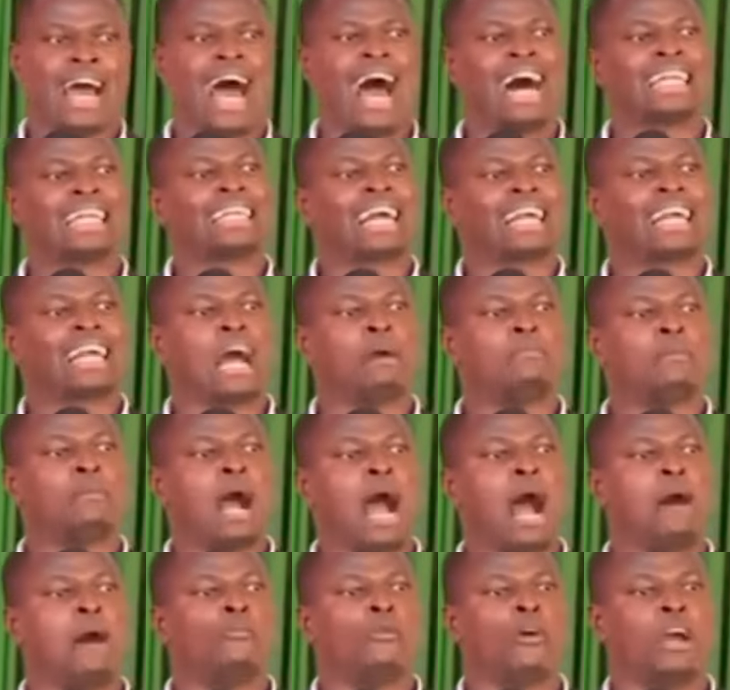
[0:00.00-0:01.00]
ata kama
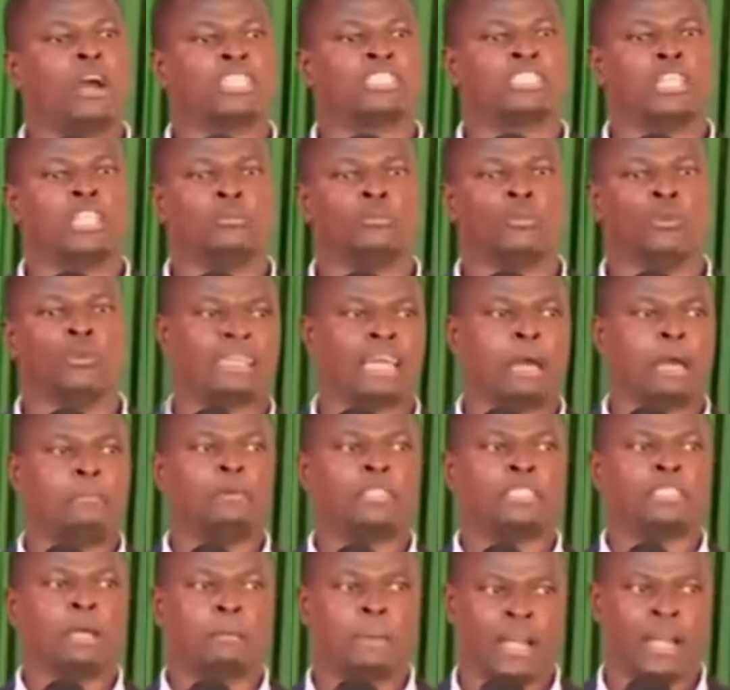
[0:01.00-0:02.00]
hamuheshimu
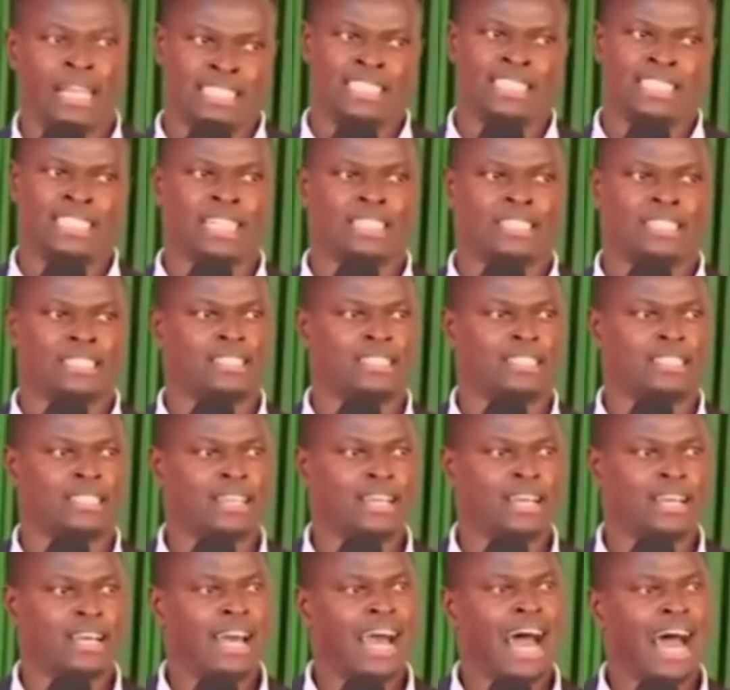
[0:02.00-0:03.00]
deputy president,
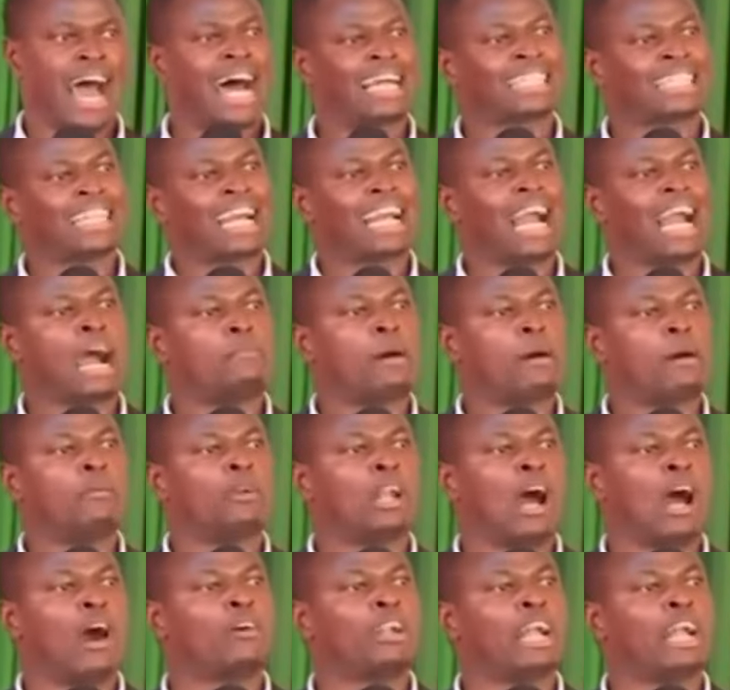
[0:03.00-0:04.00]
ata kama
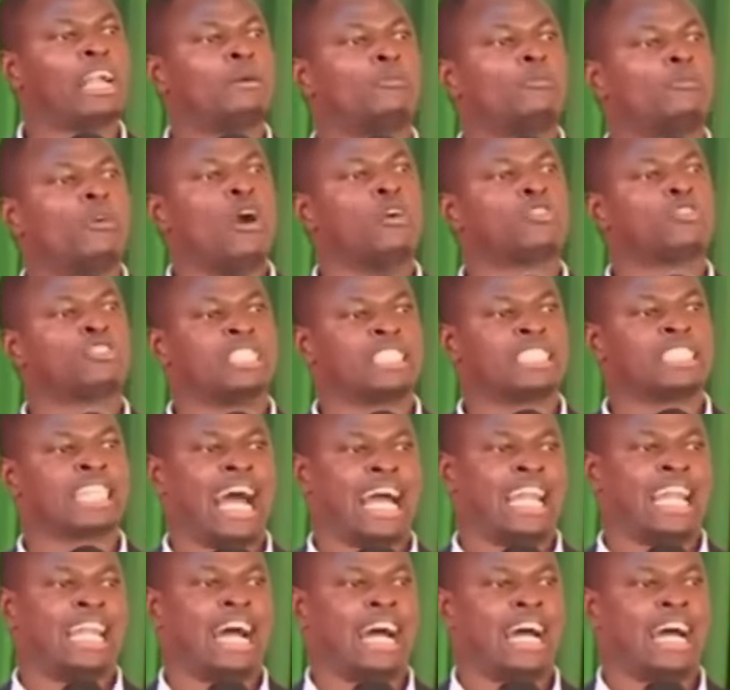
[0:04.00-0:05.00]
munaona ni mweusi
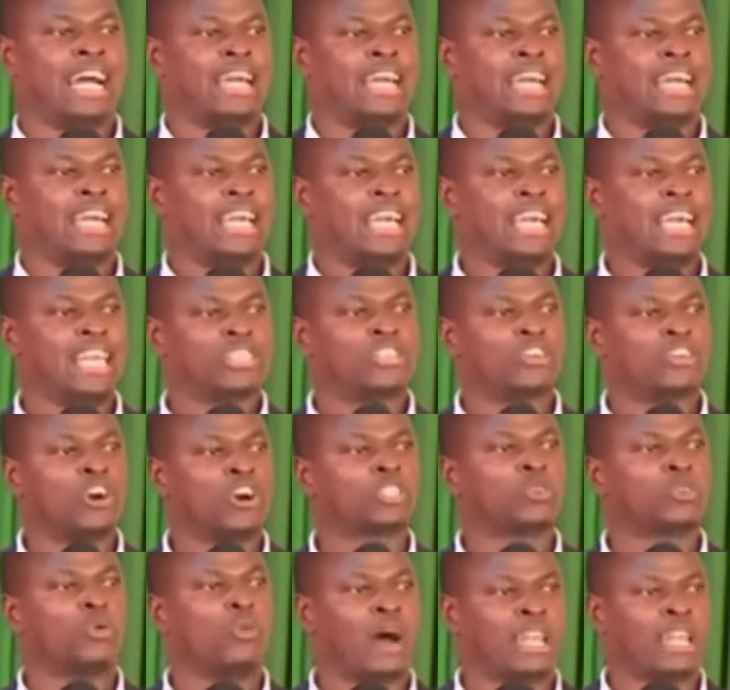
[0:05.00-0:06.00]
sana, he is
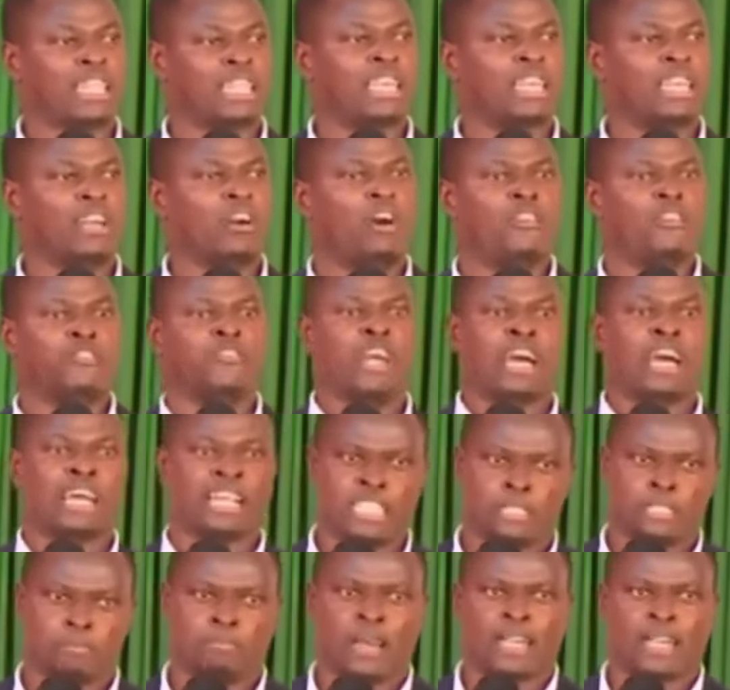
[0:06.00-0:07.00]
not worthy of your
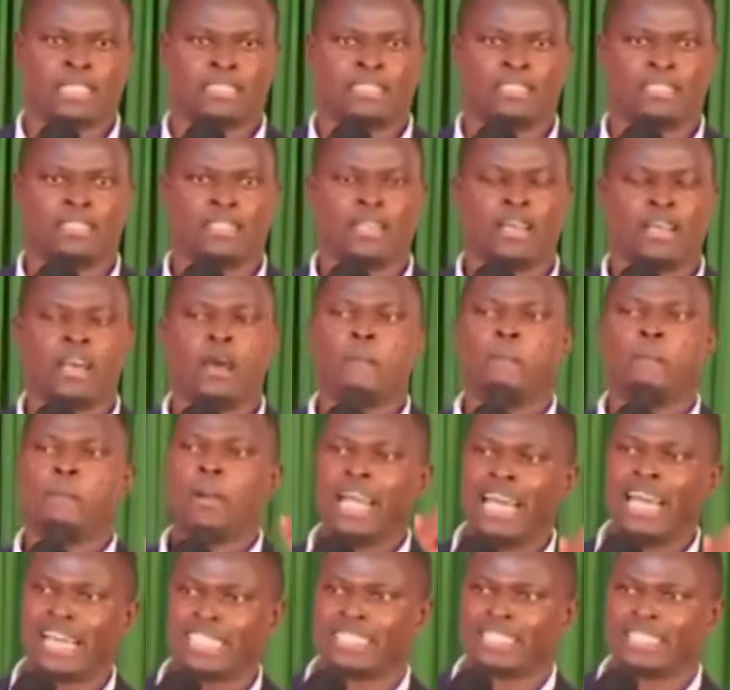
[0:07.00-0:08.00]
respect.
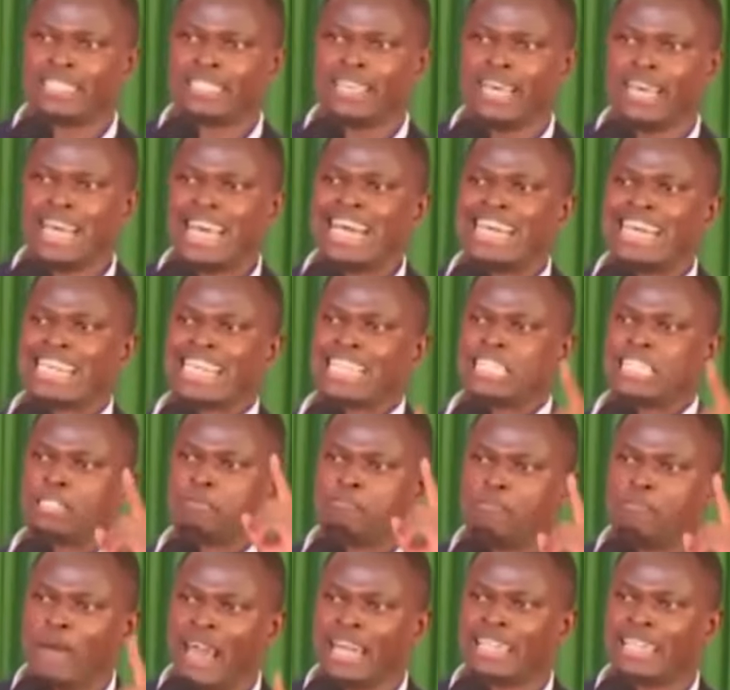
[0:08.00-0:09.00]
Please
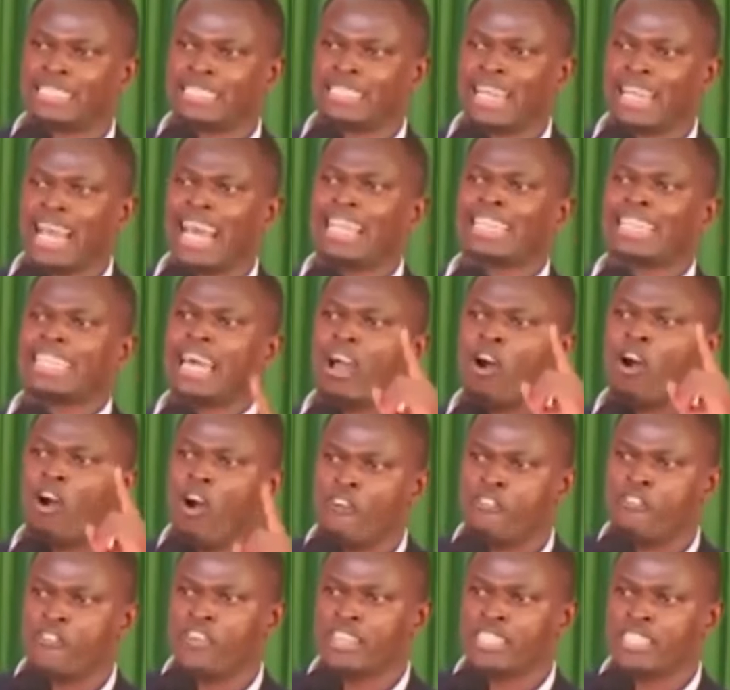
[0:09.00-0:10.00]
respect the
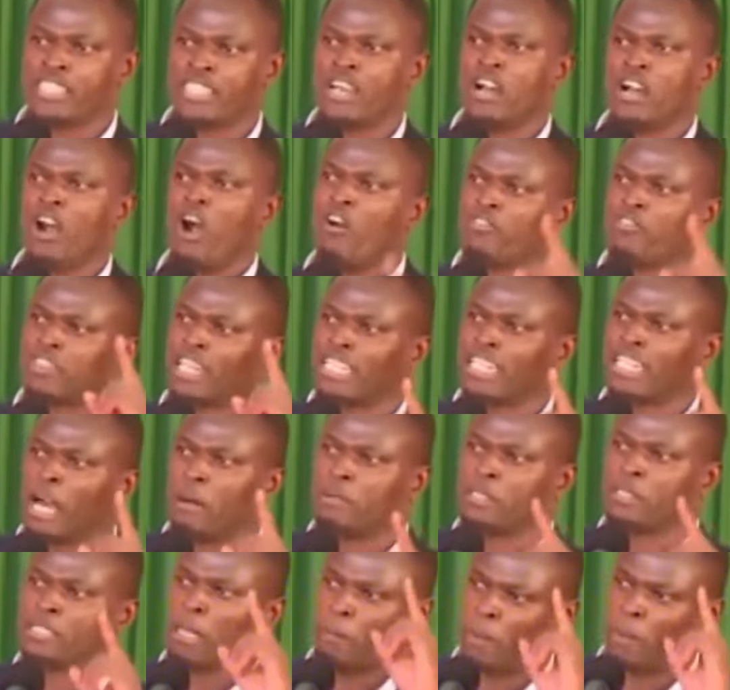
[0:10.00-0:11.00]
office of the
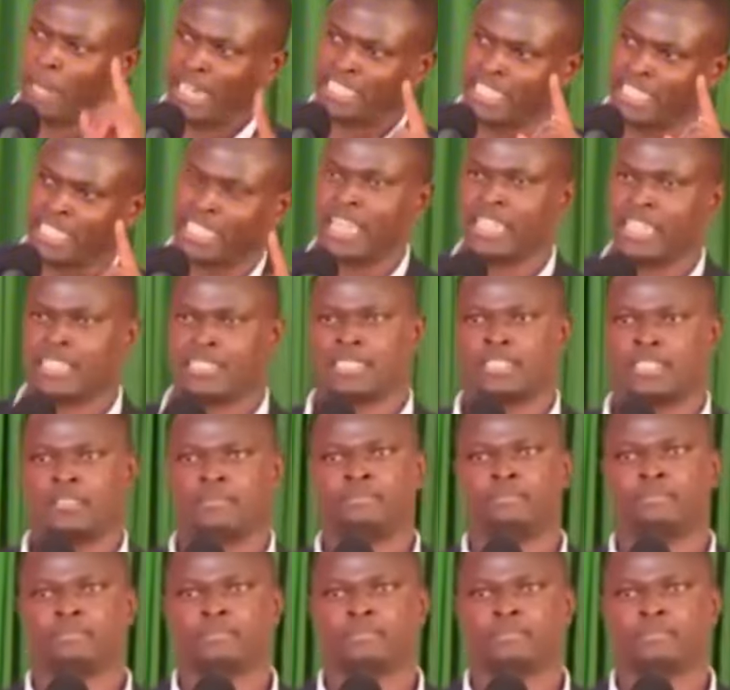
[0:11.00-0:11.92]
deputy president.